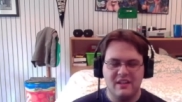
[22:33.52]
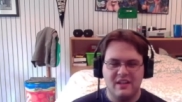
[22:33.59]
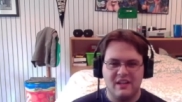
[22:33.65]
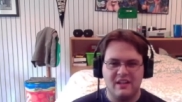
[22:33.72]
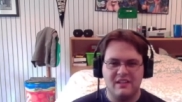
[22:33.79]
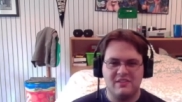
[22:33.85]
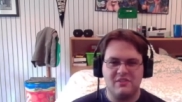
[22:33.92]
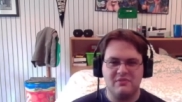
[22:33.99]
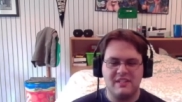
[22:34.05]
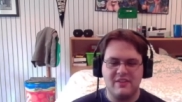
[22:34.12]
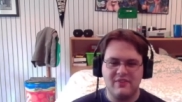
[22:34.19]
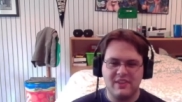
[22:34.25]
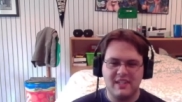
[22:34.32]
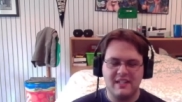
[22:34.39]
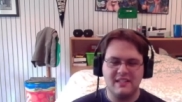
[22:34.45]
And so
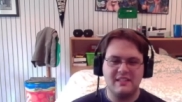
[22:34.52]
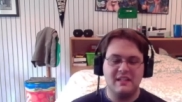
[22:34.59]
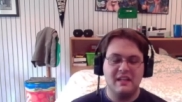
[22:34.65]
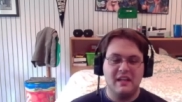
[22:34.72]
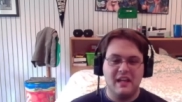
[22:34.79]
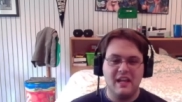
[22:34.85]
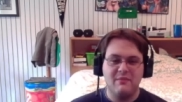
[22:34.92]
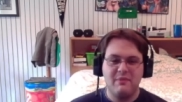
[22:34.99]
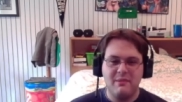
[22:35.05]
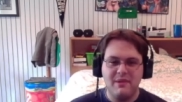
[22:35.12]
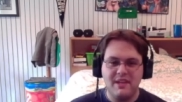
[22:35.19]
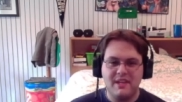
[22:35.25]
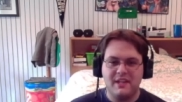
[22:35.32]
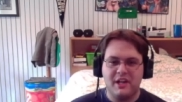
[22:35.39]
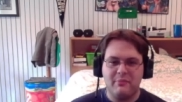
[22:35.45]
Devin thinks, hey, maybe
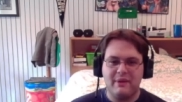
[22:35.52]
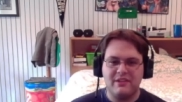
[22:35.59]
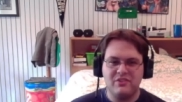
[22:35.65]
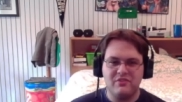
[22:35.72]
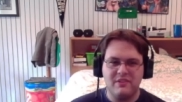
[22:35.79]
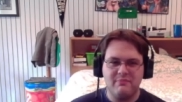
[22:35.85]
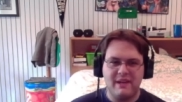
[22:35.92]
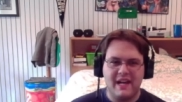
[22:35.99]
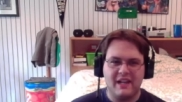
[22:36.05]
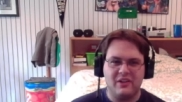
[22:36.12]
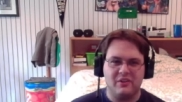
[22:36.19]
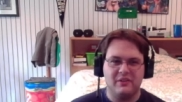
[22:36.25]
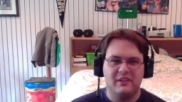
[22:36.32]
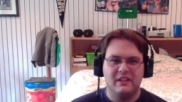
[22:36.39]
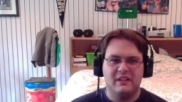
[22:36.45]
he can help out during
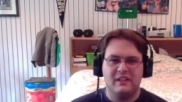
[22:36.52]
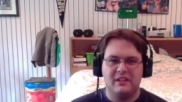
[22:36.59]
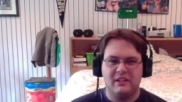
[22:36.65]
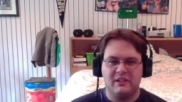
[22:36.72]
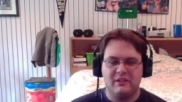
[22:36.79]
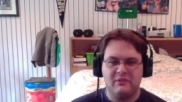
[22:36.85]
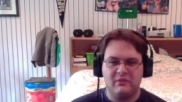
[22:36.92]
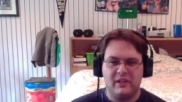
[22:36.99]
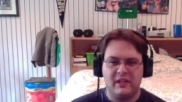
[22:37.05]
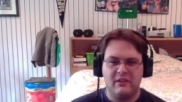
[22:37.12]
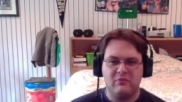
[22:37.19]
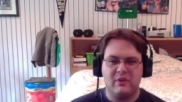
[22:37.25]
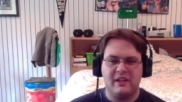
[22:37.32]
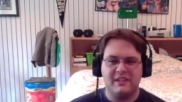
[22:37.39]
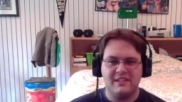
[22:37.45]
battle.
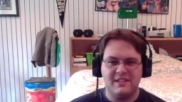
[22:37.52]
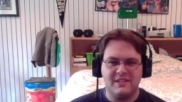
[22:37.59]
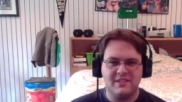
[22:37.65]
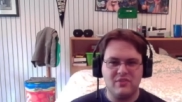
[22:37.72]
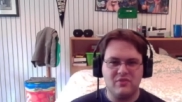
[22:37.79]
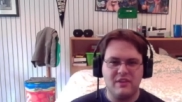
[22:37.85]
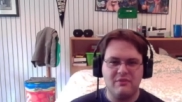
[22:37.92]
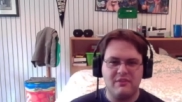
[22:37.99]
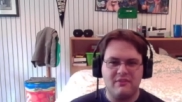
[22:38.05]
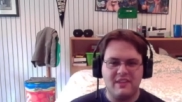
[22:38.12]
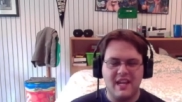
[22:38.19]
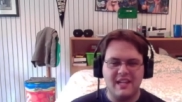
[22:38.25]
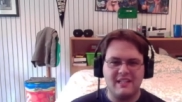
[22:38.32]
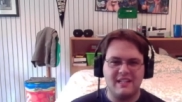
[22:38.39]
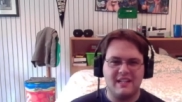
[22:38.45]
And while he does agree with
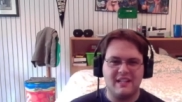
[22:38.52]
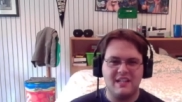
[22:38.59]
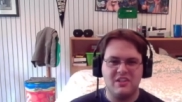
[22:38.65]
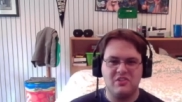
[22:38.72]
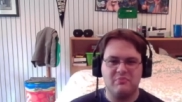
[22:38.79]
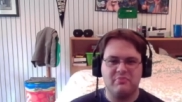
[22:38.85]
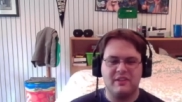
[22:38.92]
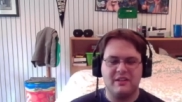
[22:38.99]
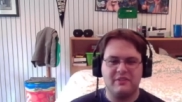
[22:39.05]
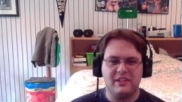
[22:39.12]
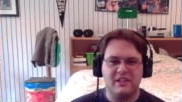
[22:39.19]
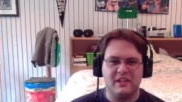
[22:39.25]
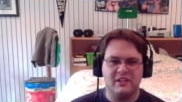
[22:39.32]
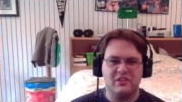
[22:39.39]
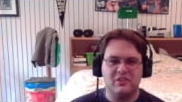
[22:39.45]
Nate that he should probably
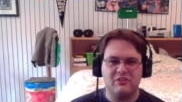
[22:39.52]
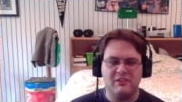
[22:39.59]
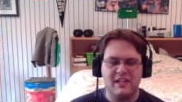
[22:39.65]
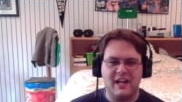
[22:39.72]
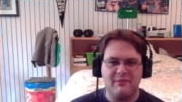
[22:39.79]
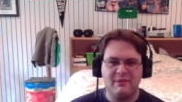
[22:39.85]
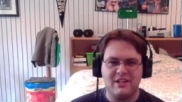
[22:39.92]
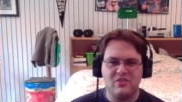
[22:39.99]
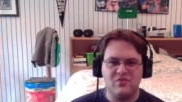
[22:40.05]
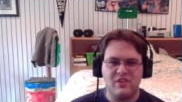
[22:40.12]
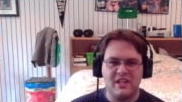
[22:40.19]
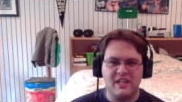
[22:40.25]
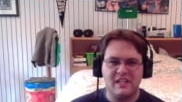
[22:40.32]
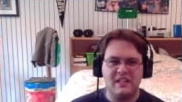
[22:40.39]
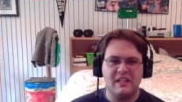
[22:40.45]
undergo combat
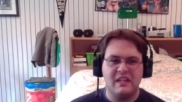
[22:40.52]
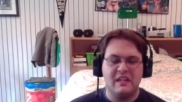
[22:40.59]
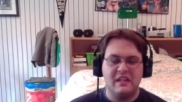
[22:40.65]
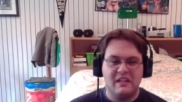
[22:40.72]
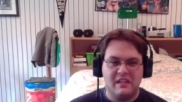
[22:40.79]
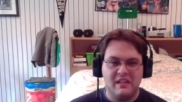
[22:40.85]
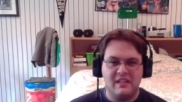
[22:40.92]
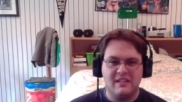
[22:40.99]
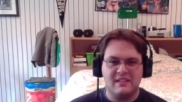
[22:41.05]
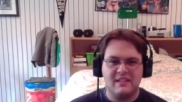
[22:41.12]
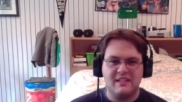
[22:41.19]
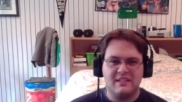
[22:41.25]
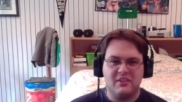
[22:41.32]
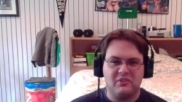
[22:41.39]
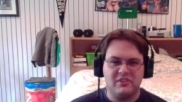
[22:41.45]
training, he
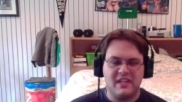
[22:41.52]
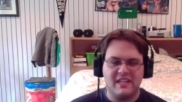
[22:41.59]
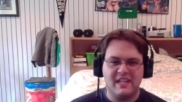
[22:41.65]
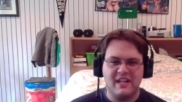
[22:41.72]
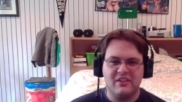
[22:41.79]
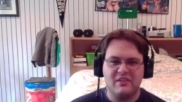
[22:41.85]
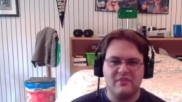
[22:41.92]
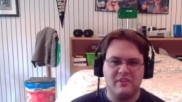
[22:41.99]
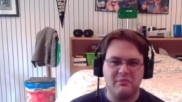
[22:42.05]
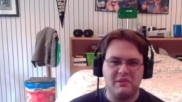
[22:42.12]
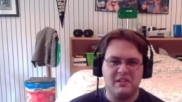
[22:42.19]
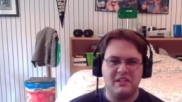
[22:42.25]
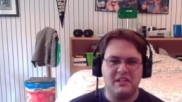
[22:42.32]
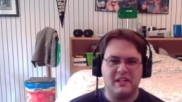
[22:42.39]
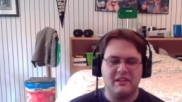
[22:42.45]
says he'll take care of him
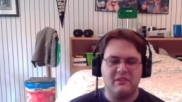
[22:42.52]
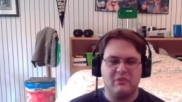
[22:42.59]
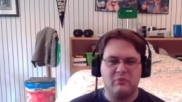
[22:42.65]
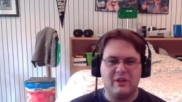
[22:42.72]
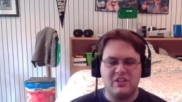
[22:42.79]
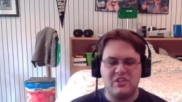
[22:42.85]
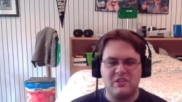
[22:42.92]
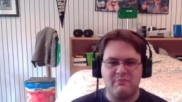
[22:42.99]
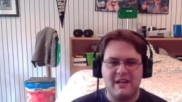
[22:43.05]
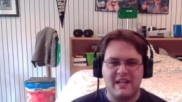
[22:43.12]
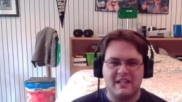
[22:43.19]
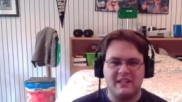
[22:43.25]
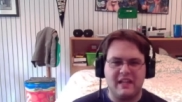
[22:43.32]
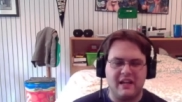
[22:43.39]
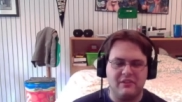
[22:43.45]
and watch his
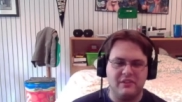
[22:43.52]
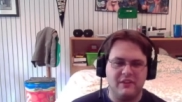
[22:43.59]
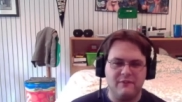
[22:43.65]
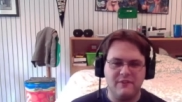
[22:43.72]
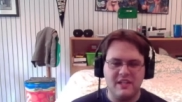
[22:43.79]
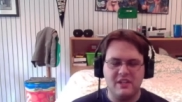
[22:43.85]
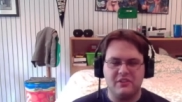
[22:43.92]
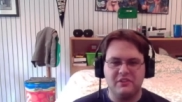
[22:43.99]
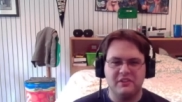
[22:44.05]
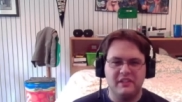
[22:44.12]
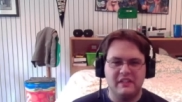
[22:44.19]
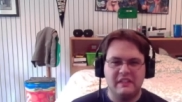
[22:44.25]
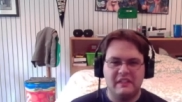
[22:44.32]
back out in the field.